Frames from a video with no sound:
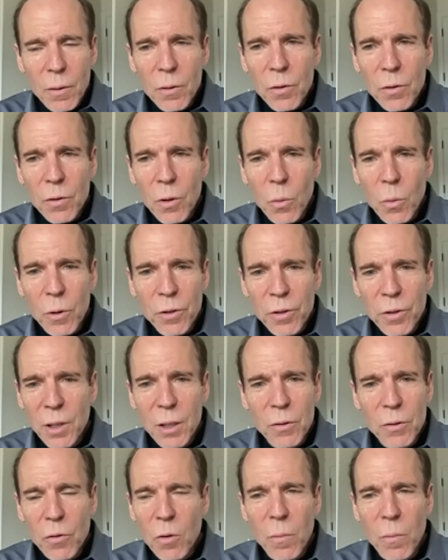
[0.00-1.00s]
so we're
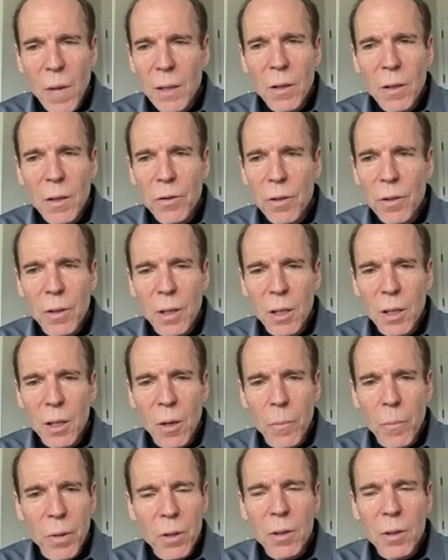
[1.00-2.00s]
seeing tremendously
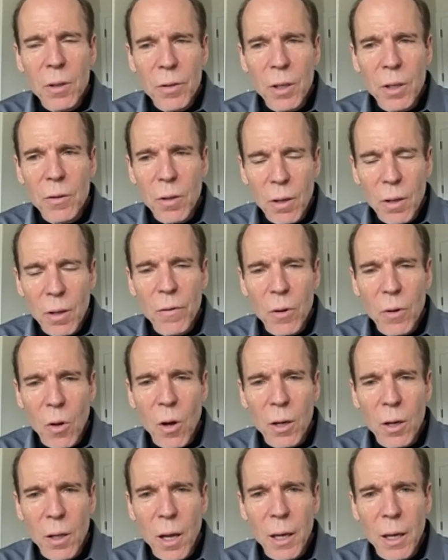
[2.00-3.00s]
ability to live a
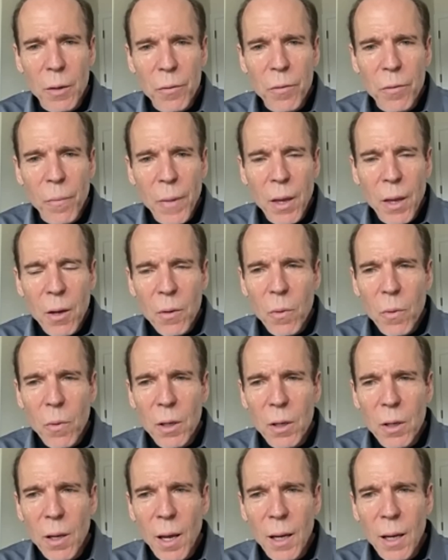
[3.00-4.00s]
long life.
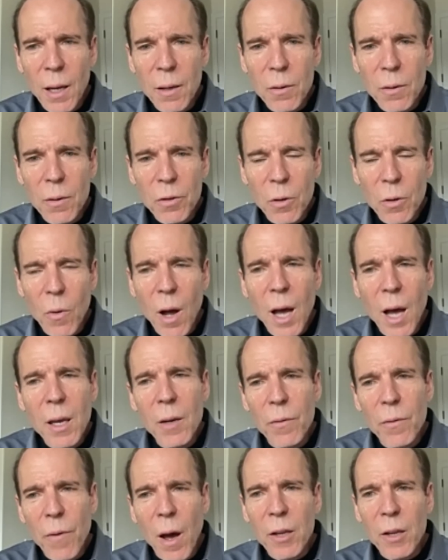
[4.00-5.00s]
When you, and so I
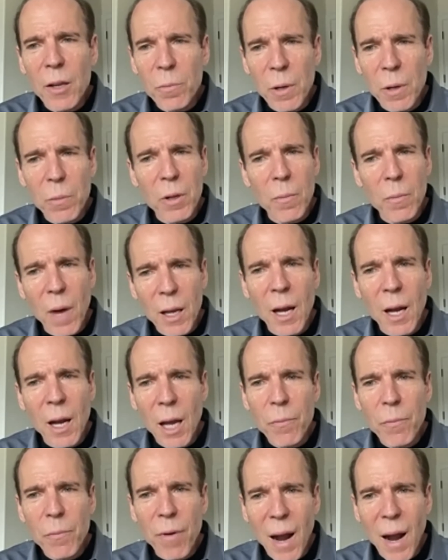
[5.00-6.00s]
advise people in my, and
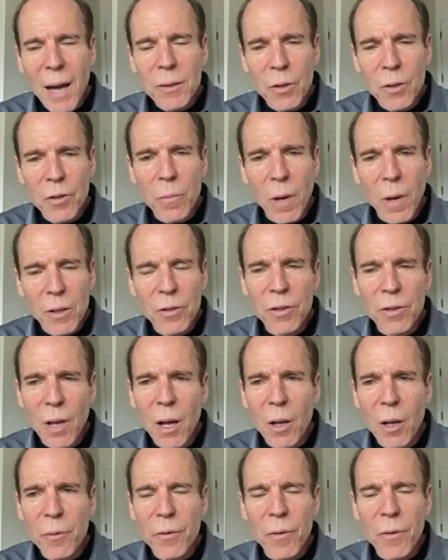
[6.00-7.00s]
I practice
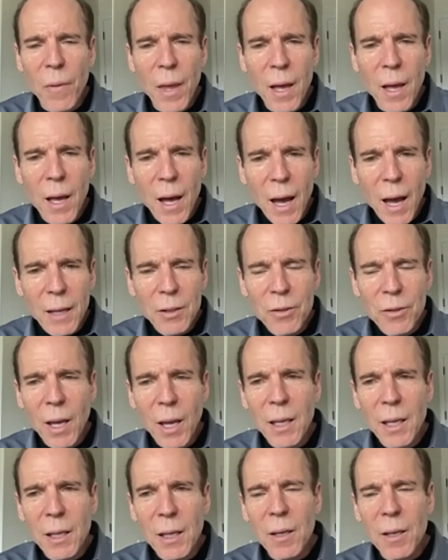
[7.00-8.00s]
myself, I
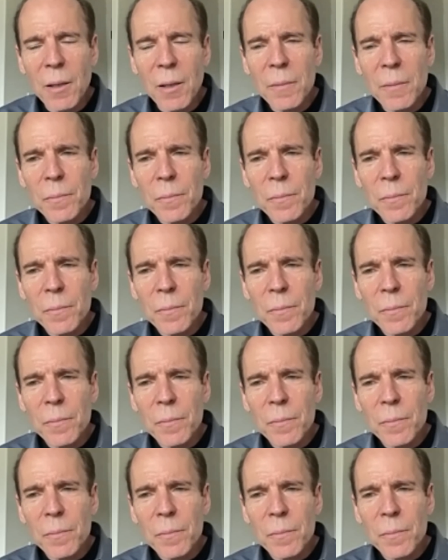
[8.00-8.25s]
take